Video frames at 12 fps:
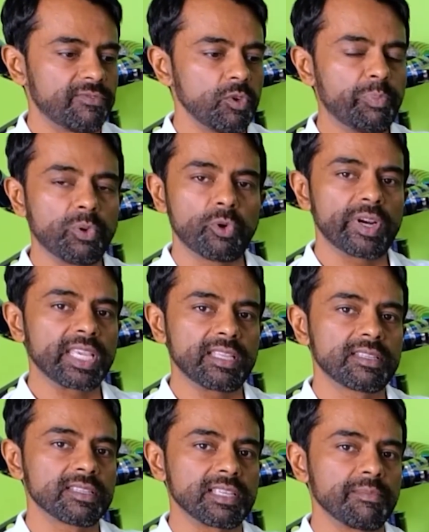if you're pouring
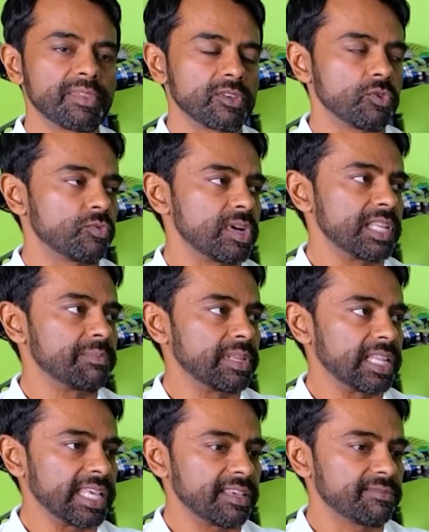into something you really
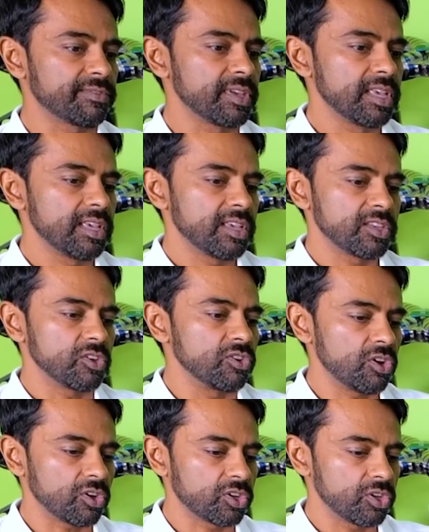believe, you're
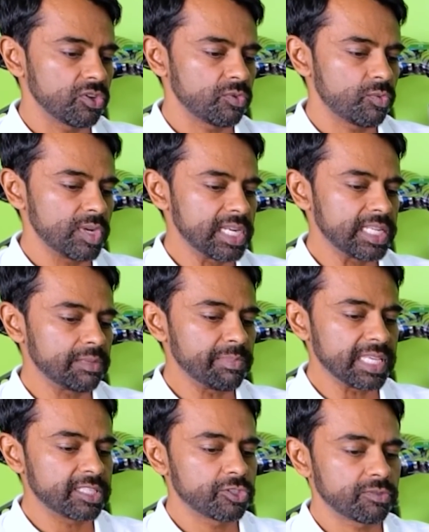not going to really
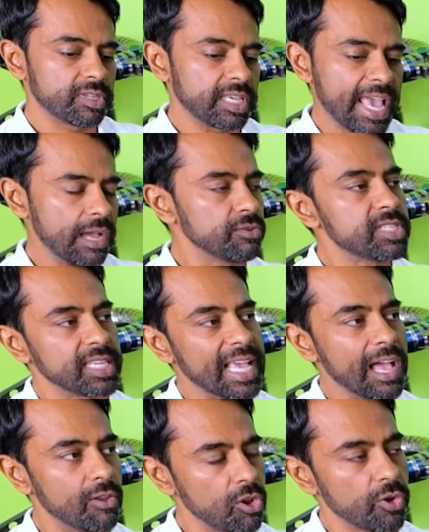be counting
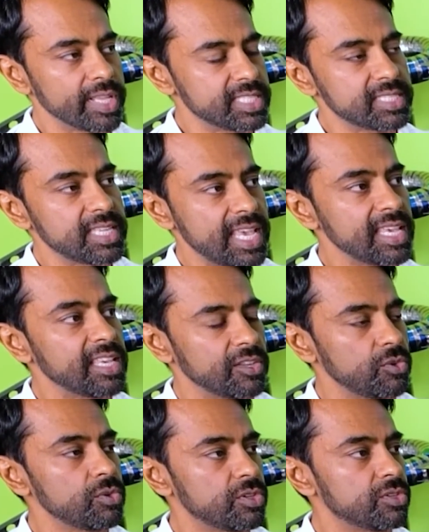how long it's
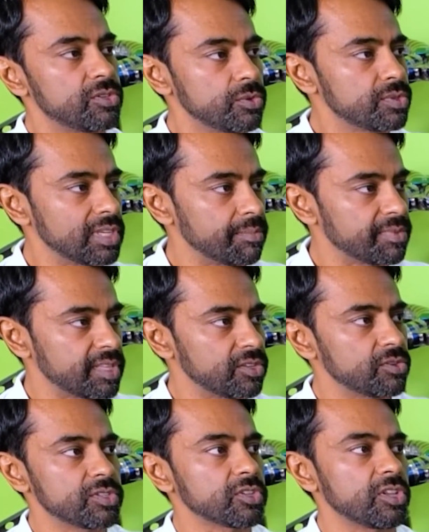taking you to do something.
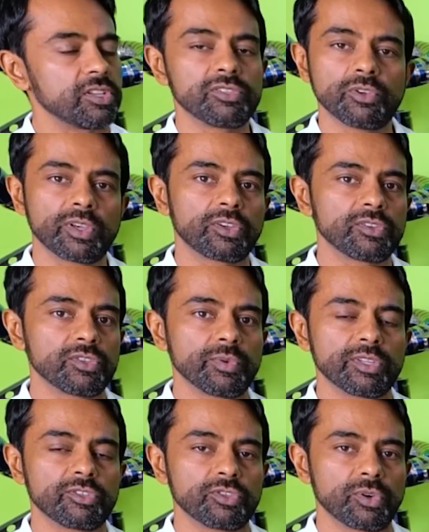You're just going to do it because you
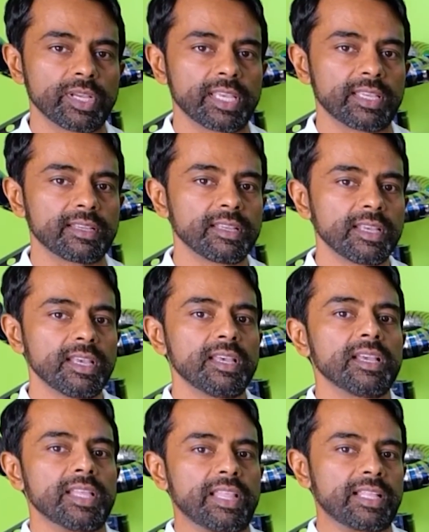enjoy it. Yeah.
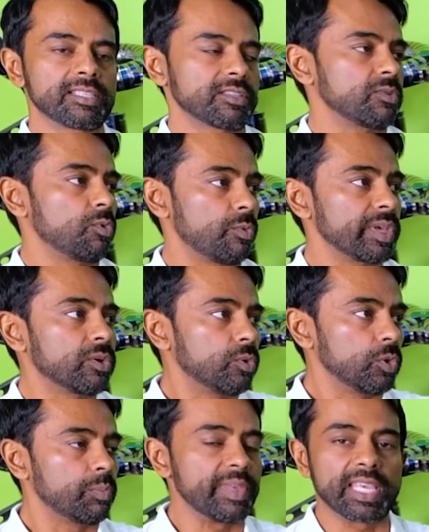And that's what we
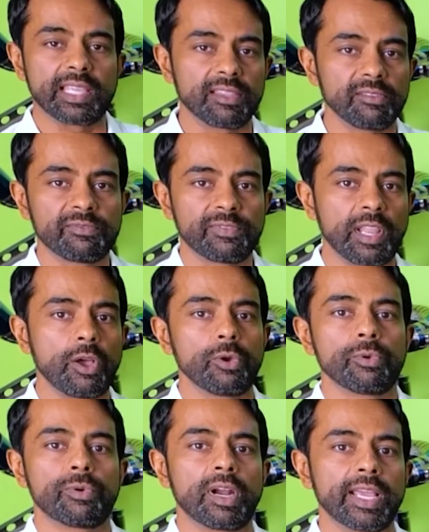call being in the
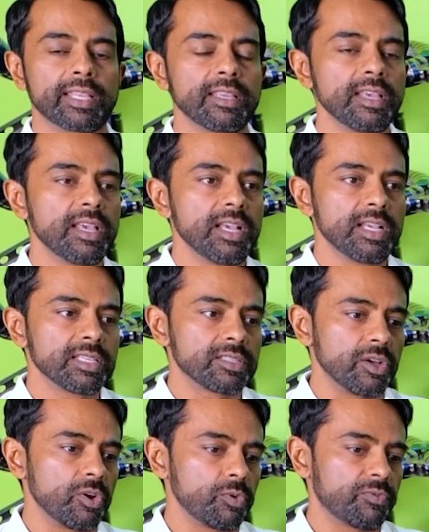flow, right? Yeah.
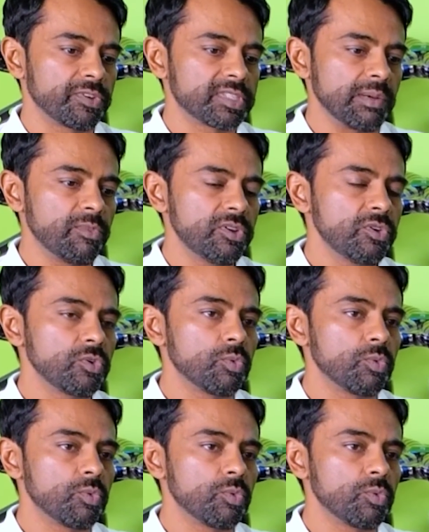So for someone who